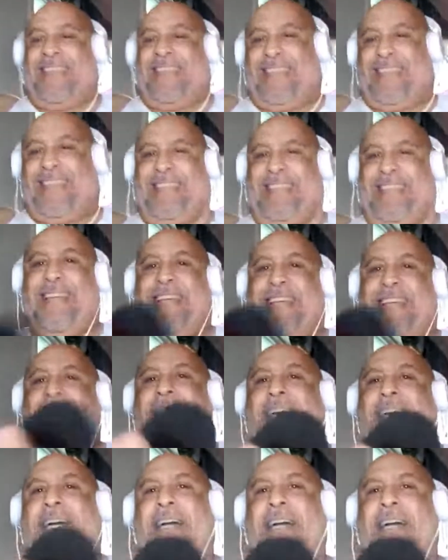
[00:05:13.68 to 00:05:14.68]

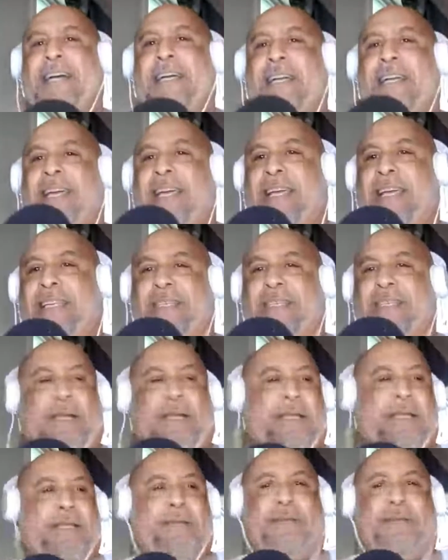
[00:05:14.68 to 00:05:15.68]
As I
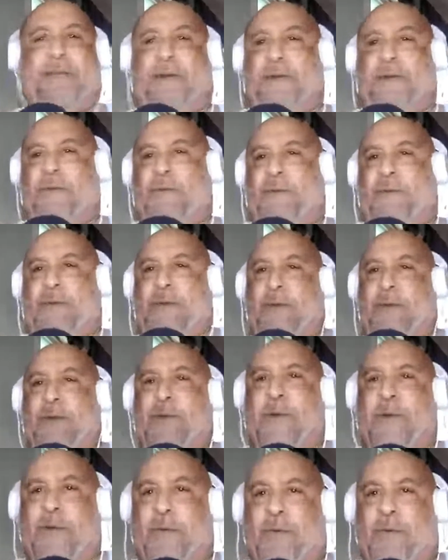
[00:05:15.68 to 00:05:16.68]
don't
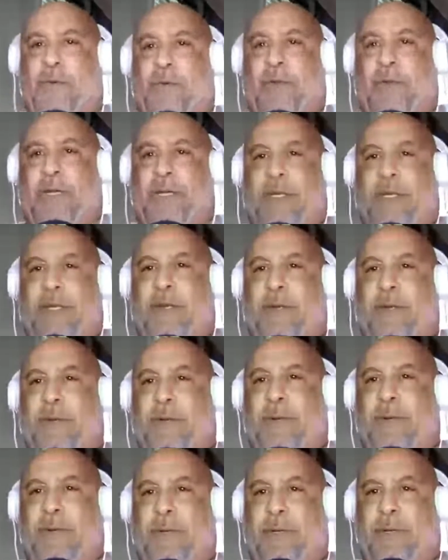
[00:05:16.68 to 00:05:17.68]
know what to do.
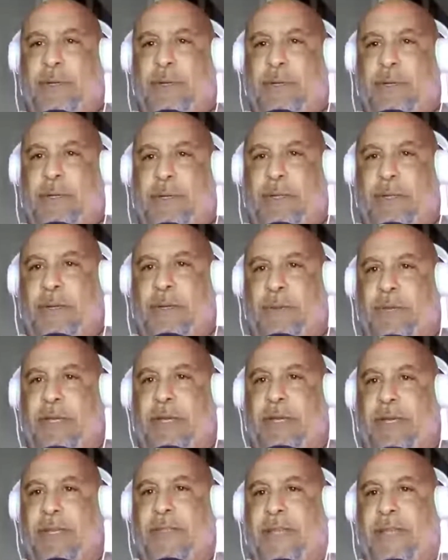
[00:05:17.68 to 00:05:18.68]
Okay,
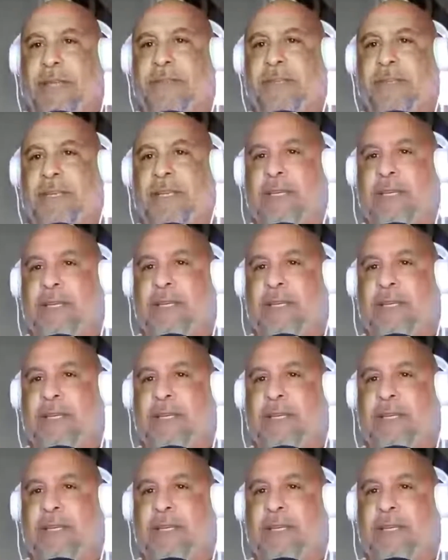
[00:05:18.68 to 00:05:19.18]
that's the end.